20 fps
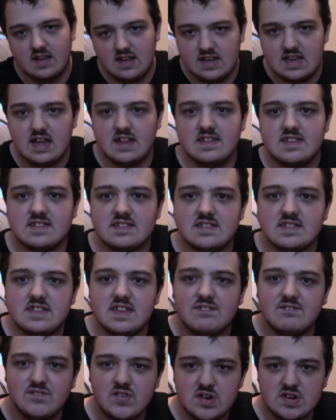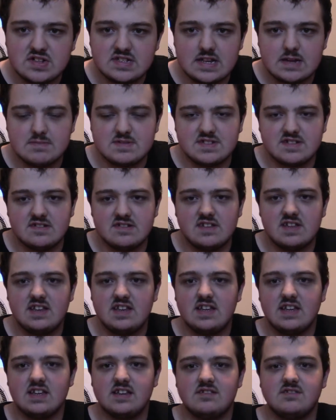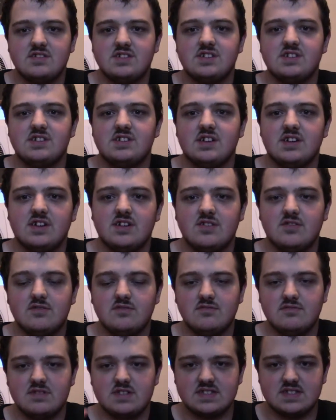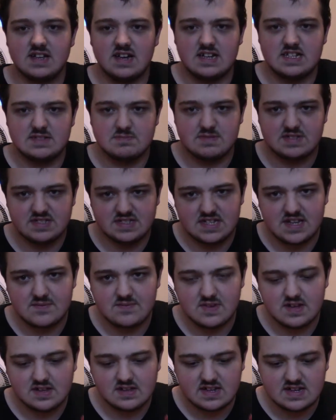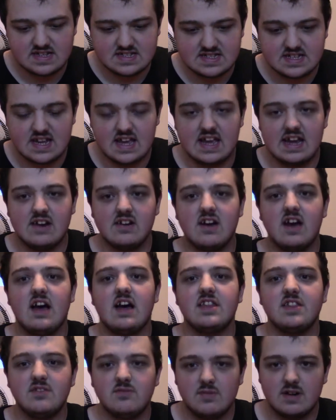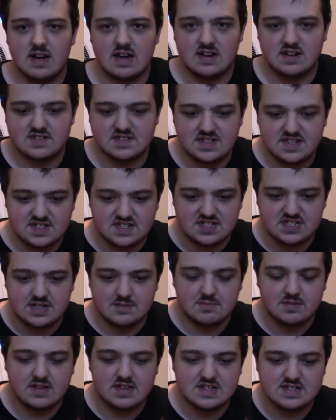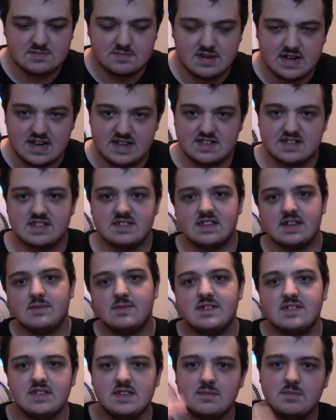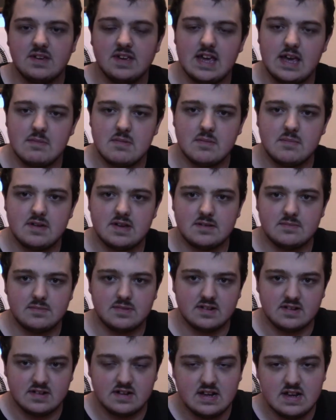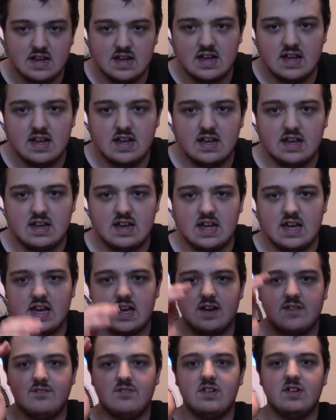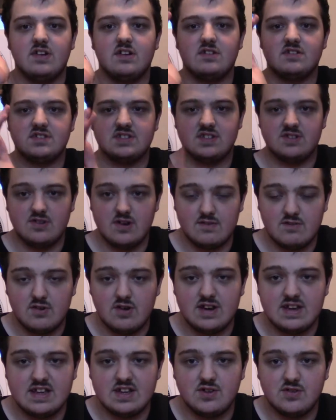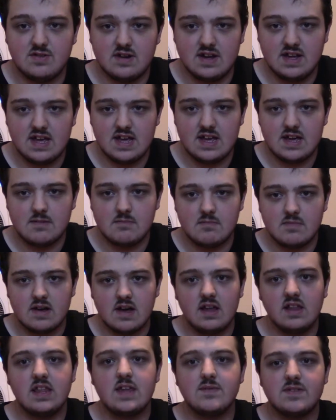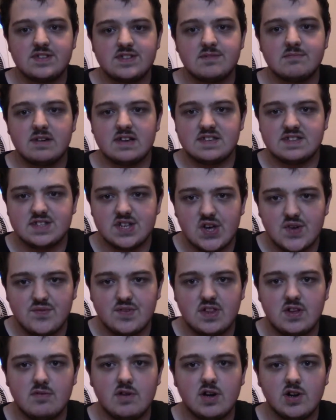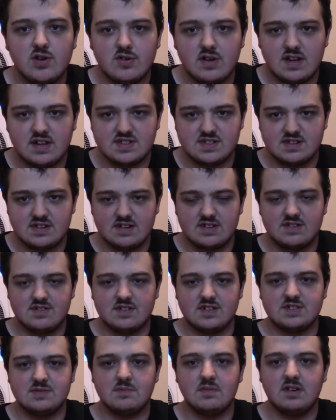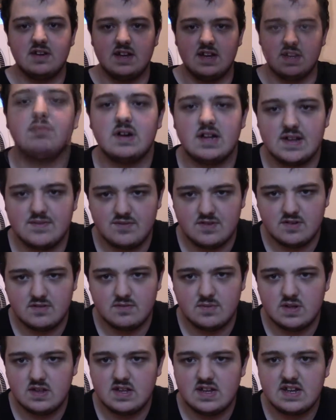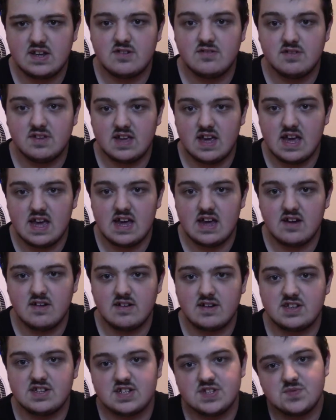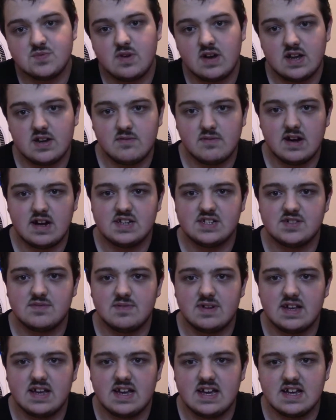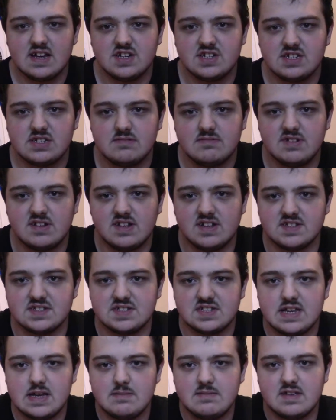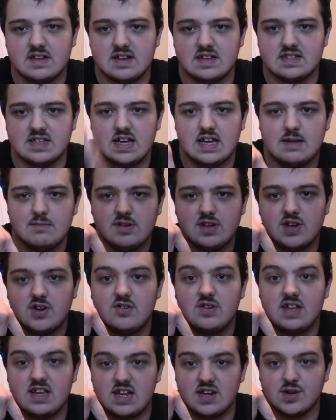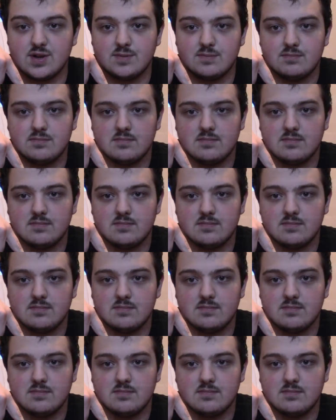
Now this is the first episode of The Neo Show designed specifically to air on the YRC's G+ page since I recently became a member. Now for those of you who have no idea who I am, I'll leave it to myself in the recording studio to explain, but if you really don't care and just want to watch a reaction, you can skip to the time code here.